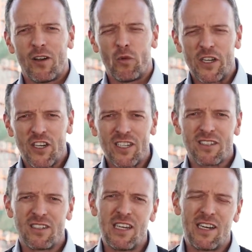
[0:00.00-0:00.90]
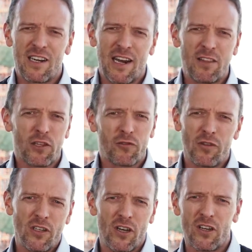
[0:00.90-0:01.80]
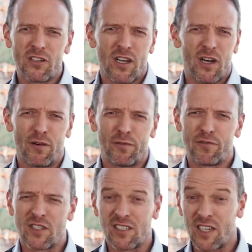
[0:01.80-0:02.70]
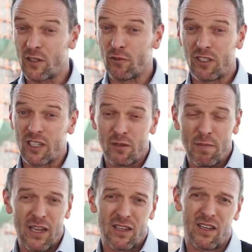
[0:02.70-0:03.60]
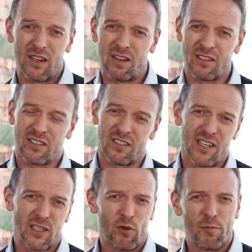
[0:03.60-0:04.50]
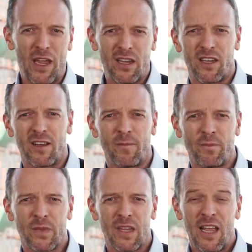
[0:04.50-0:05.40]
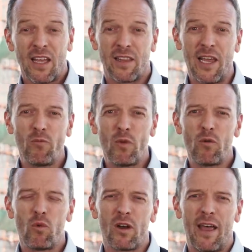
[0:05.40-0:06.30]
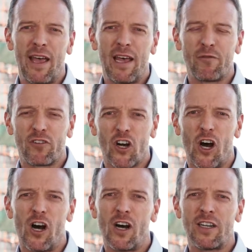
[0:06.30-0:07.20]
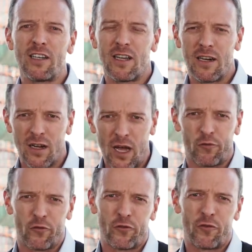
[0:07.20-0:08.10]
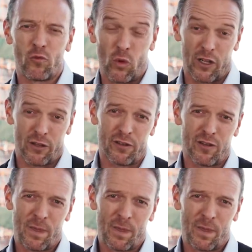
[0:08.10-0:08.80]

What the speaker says: we just need another 3 years of successful deal making and successful banking, then we will have garnered enough wealth